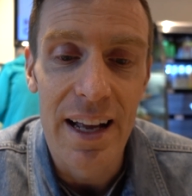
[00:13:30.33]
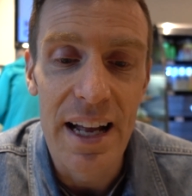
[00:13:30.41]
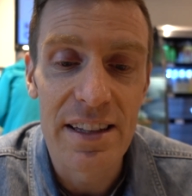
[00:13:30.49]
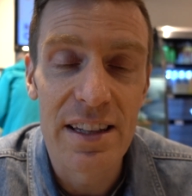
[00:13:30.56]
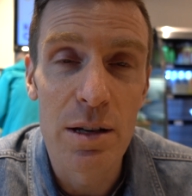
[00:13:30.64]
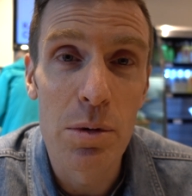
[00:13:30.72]

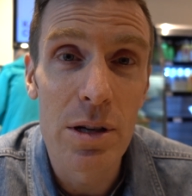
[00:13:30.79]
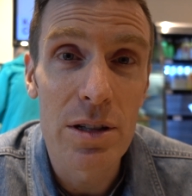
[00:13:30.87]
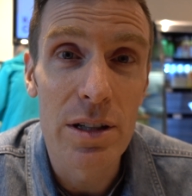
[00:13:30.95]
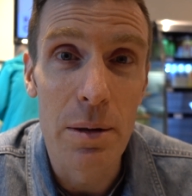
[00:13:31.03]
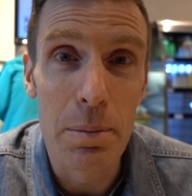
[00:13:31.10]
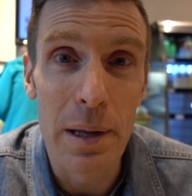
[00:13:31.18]
It's similar
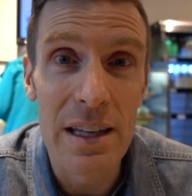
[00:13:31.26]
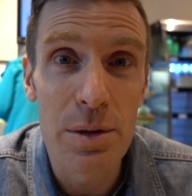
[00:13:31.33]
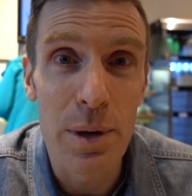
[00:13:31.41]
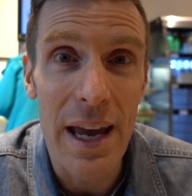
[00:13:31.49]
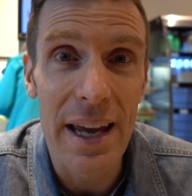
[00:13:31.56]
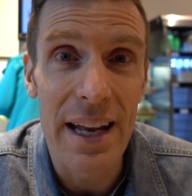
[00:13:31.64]
to the
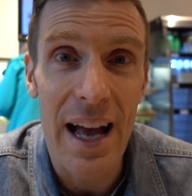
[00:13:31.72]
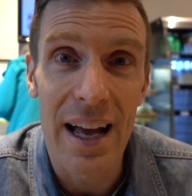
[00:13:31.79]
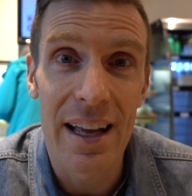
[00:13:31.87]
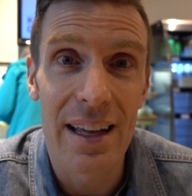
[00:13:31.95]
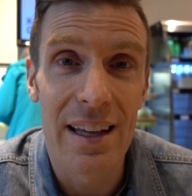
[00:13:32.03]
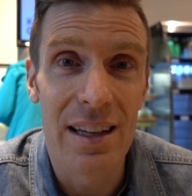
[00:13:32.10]
place we ate
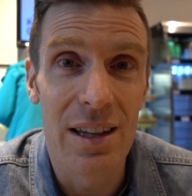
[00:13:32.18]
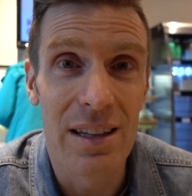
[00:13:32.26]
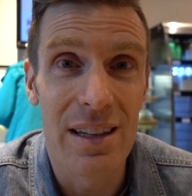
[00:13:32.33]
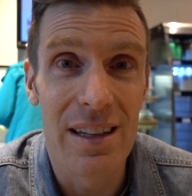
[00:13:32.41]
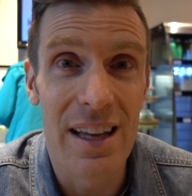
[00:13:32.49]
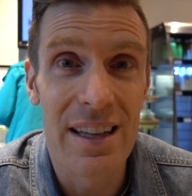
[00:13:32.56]
at
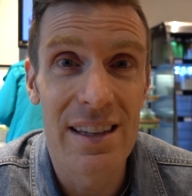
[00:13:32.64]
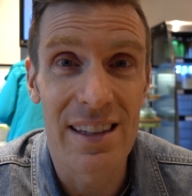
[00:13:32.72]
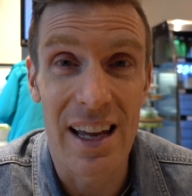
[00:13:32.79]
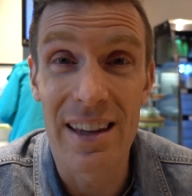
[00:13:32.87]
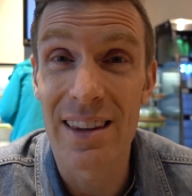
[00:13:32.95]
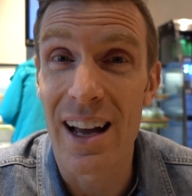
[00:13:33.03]
in
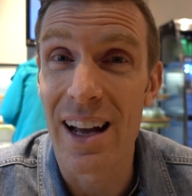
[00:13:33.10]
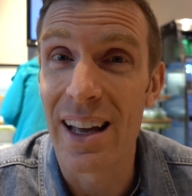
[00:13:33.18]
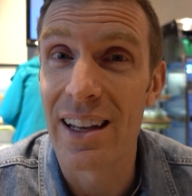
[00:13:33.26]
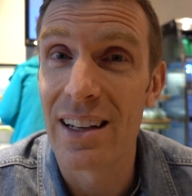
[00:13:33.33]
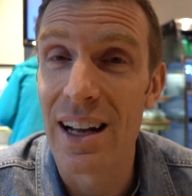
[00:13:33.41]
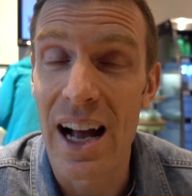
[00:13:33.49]

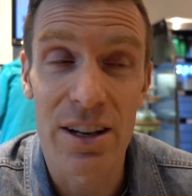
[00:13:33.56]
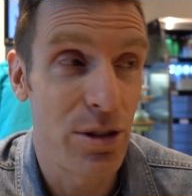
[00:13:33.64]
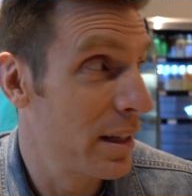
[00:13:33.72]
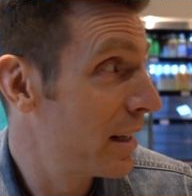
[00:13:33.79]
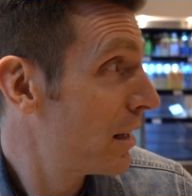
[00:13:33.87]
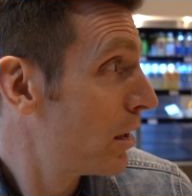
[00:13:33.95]
Sendai.
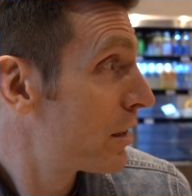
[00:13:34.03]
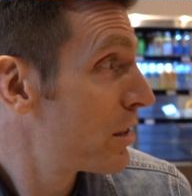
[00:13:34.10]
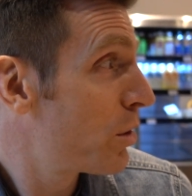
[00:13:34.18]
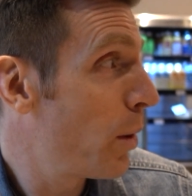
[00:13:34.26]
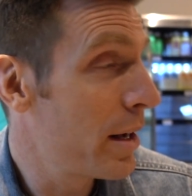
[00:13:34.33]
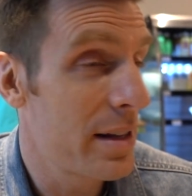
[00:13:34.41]
Actually, it
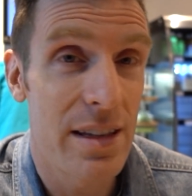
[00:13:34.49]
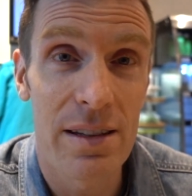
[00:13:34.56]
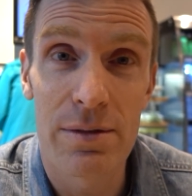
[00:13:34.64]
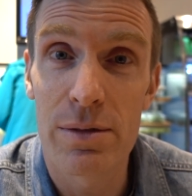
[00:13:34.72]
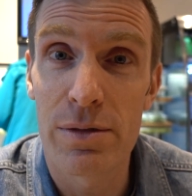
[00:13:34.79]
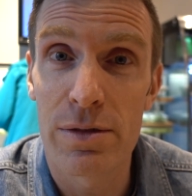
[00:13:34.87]
looks
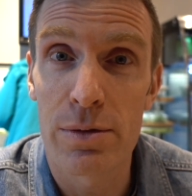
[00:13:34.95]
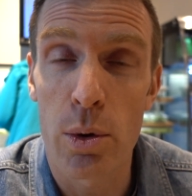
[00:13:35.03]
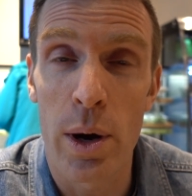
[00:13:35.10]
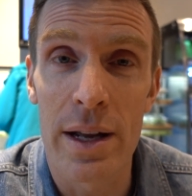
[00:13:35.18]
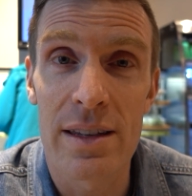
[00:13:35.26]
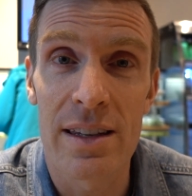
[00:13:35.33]

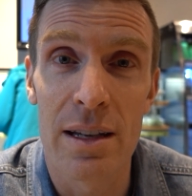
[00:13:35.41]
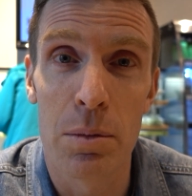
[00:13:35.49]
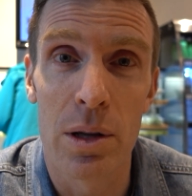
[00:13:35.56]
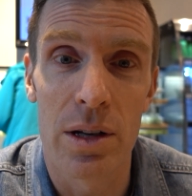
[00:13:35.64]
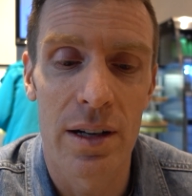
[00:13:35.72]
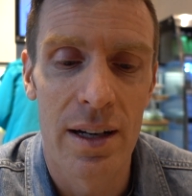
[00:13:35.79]
quite
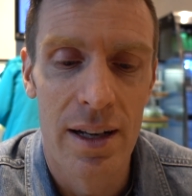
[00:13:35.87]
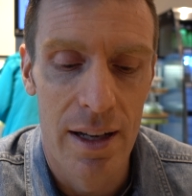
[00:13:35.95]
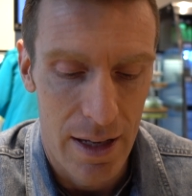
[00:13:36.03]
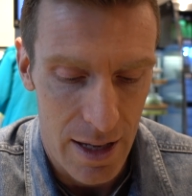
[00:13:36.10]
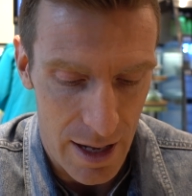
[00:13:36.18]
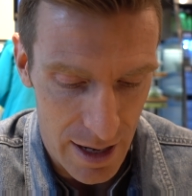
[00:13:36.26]
similar,
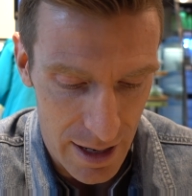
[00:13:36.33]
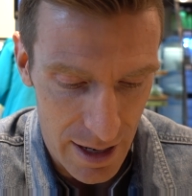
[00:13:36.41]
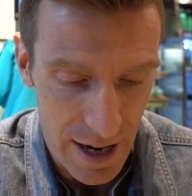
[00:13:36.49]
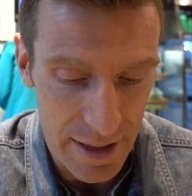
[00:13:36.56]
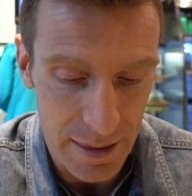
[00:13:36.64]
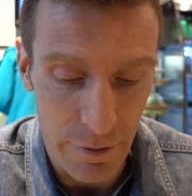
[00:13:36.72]

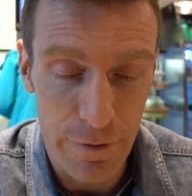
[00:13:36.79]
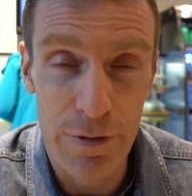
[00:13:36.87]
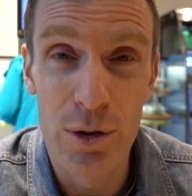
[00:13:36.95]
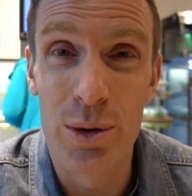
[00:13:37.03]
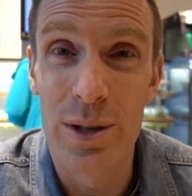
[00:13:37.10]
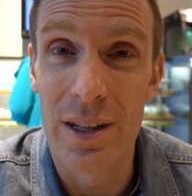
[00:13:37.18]
and the
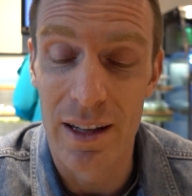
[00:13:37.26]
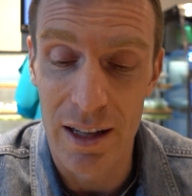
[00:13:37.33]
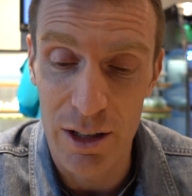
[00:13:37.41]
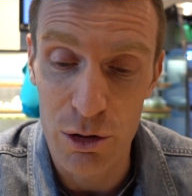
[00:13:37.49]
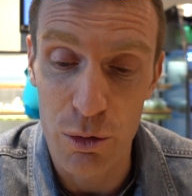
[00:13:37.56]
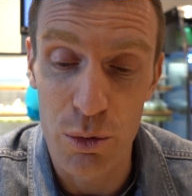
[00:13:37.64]
food
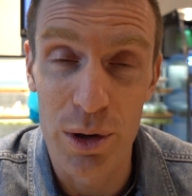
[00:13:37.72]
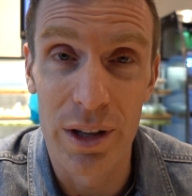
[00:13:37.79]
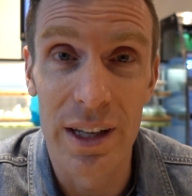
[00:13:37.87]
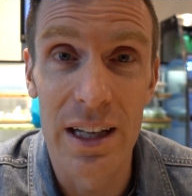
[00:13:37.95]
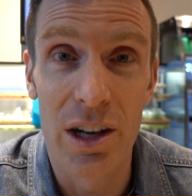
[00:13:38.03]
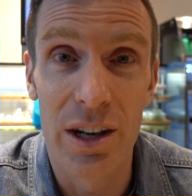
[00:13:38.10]
looks
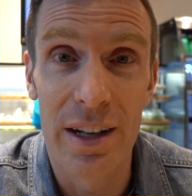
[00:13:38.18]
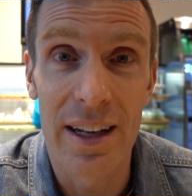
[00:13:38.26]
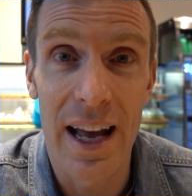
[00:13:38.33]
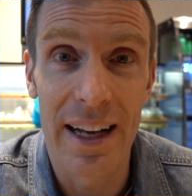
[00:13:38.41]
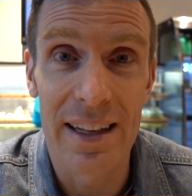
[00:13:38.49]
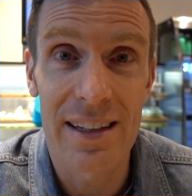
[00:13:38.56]
really good,
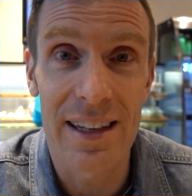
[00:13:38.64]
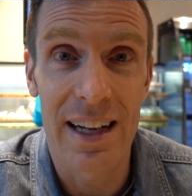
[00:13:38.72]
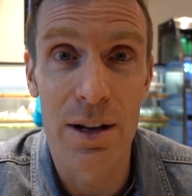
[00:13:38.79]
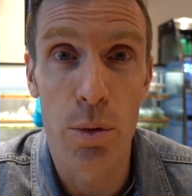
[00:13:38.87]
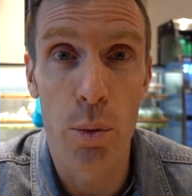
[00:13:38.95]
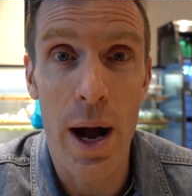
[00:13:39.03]
and it's
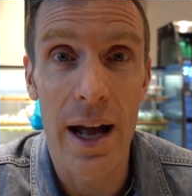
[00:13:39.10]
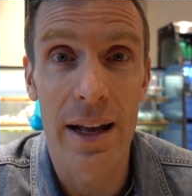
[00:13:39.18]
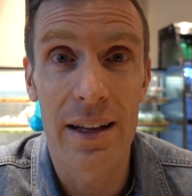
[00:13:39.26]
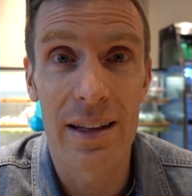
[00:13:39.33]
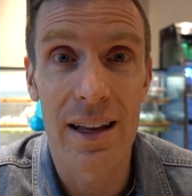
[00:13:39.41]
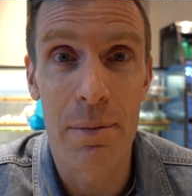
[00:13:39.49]
getting wet.
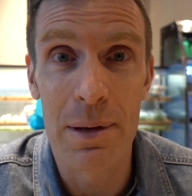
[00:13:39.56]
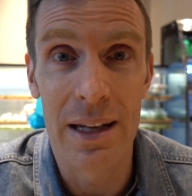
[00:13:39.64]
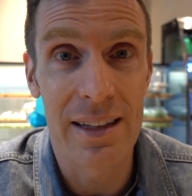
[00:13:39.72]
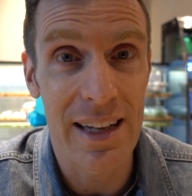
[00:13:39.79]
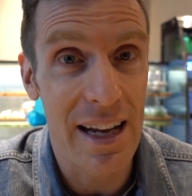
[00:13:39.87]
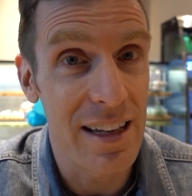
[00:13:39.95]
I mean,
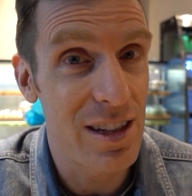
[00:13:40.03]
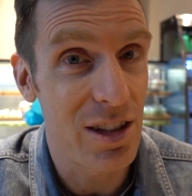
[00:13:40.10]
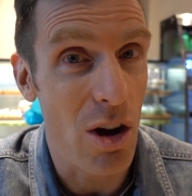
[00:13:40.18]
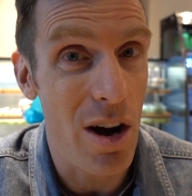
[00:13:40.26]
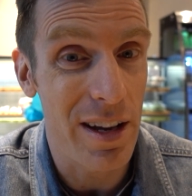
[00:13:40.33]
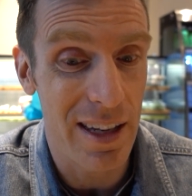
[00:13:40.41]
it's getting
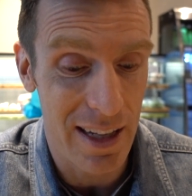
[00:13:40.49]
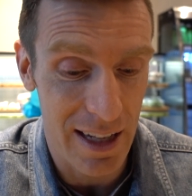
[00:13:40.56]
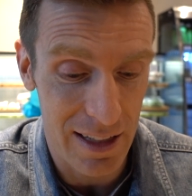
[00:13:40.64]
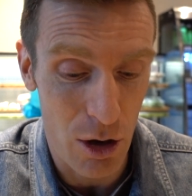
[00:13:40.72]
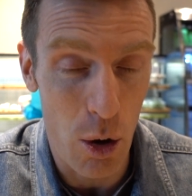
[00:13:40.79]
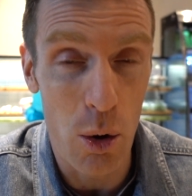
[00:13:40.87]
soggy
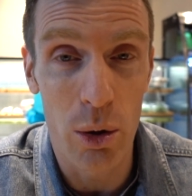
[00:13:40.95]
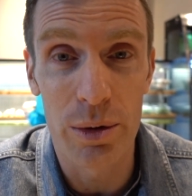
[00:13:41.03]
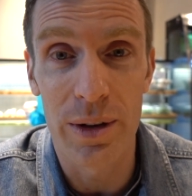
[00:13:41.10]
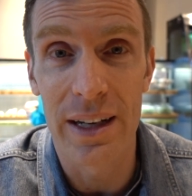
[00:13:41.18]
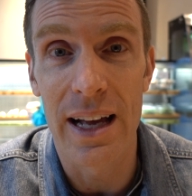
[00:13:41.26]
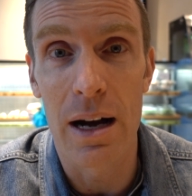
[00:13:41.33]
and
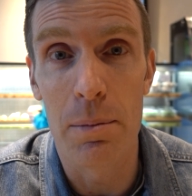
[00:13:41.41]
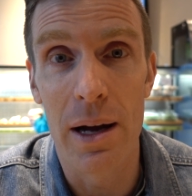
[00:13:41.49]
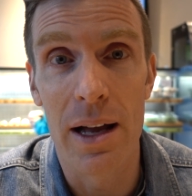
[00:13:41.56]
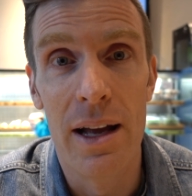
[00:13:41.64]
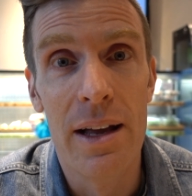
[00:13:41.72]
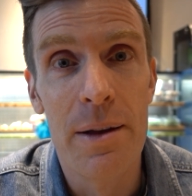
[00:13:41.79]
cold right now, but